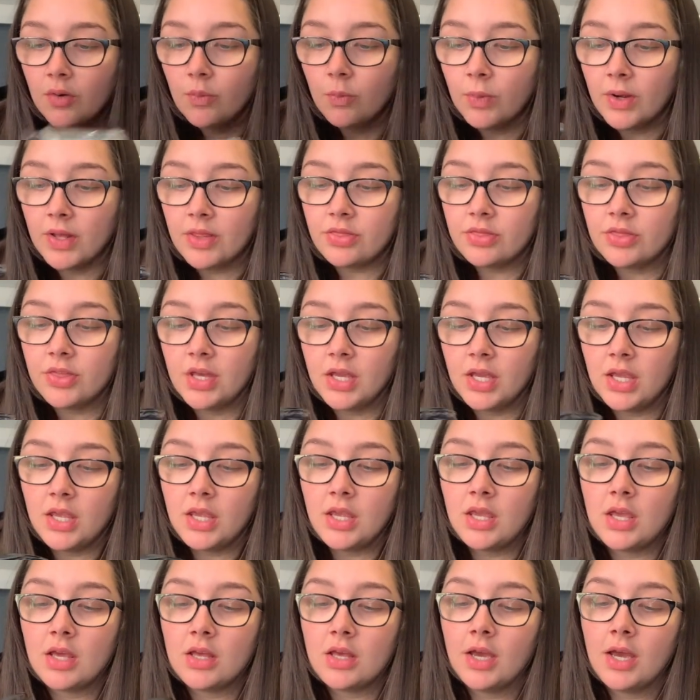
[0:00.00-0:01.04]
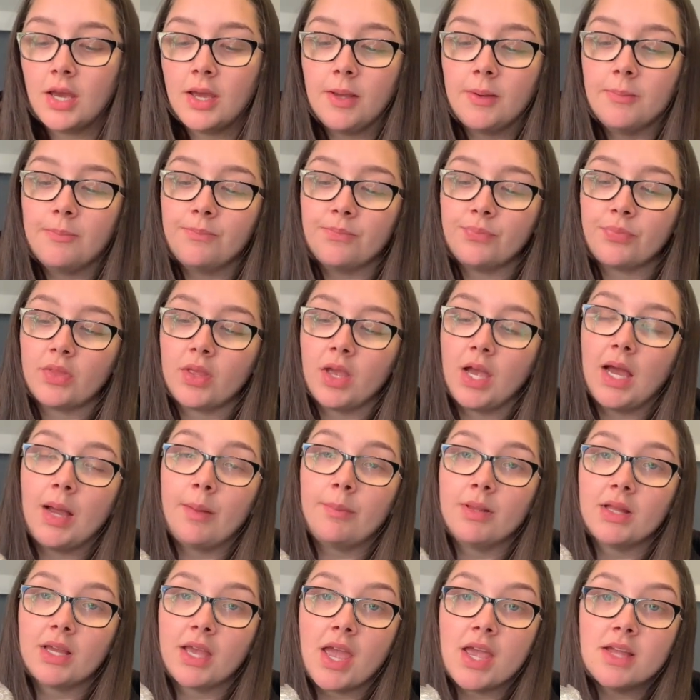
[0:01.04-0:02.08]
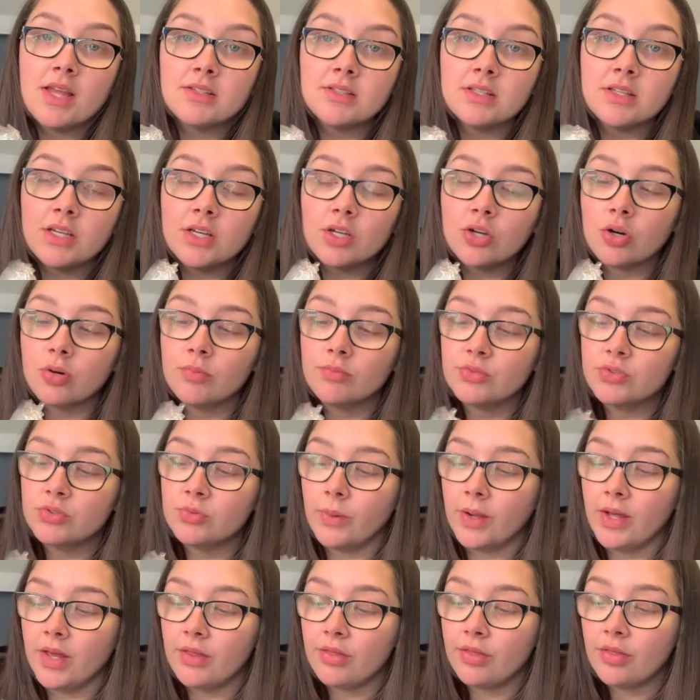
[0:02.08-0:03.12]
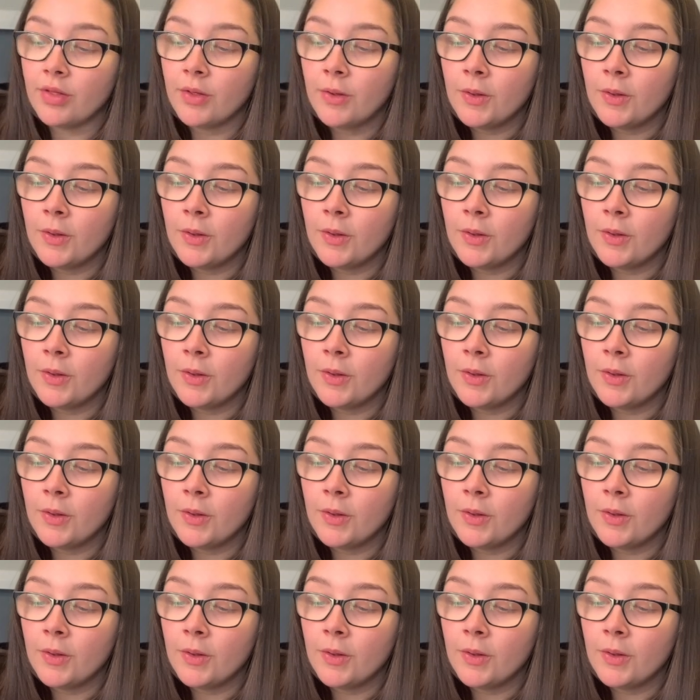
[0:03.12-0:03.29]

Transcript: with the applicator that it comes with.